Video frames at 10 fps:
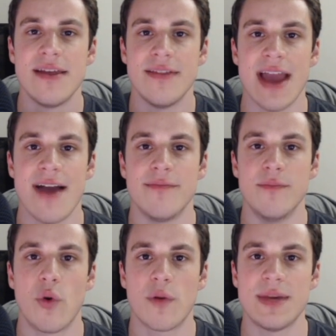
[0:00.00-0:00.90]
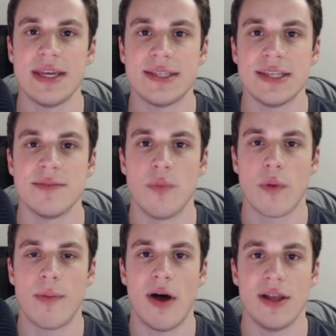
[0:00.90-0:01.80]
They have more pieces,
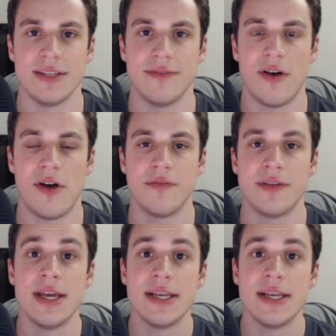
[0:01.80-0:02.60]
more pawns involved.